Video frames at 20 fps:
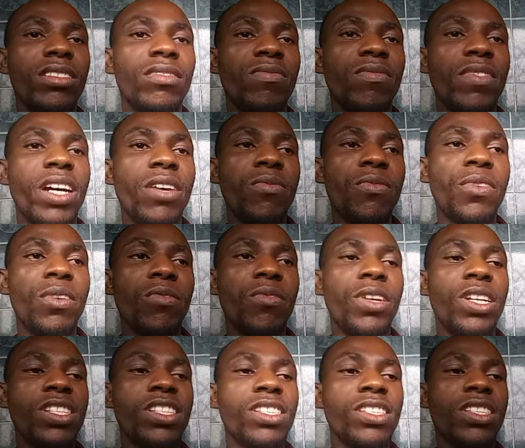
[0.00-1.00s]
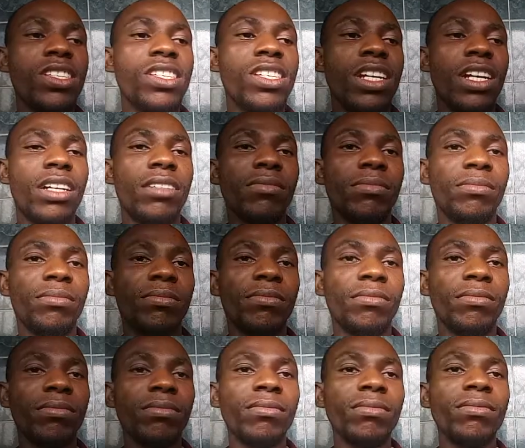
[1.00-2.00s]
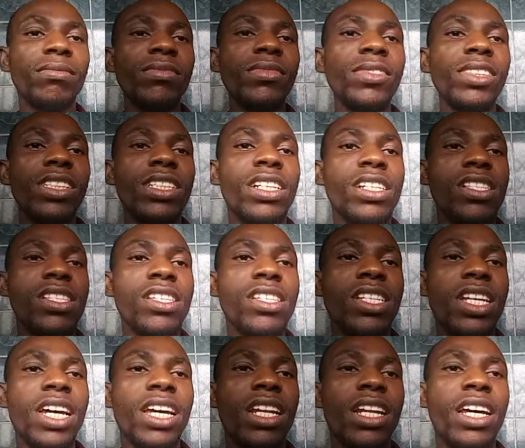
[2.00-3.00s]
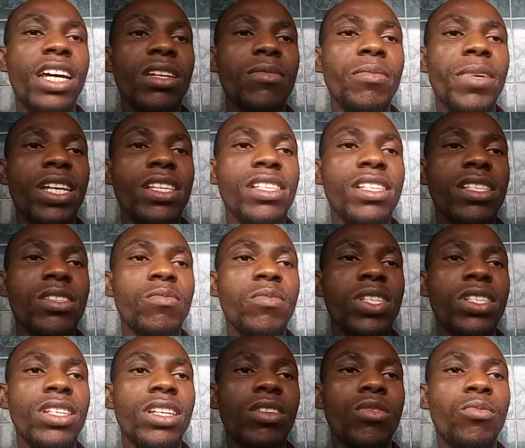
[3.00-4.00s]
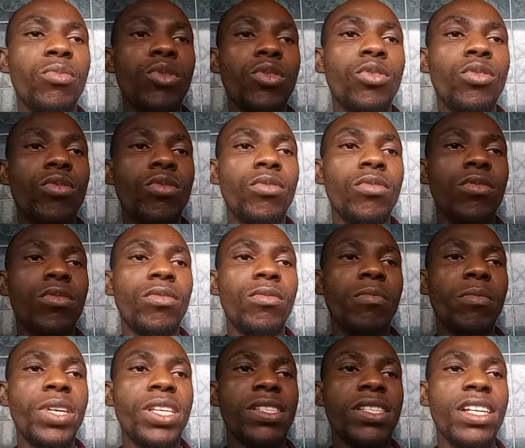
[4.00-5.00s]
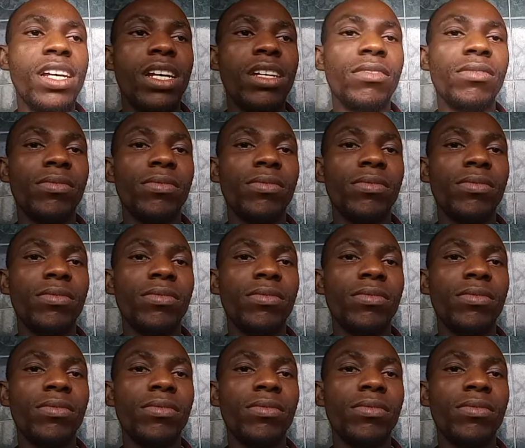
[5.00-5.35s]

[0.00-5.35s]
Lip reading: My favorite teacher. The teacher I like best is Mr. Opoku Mensah.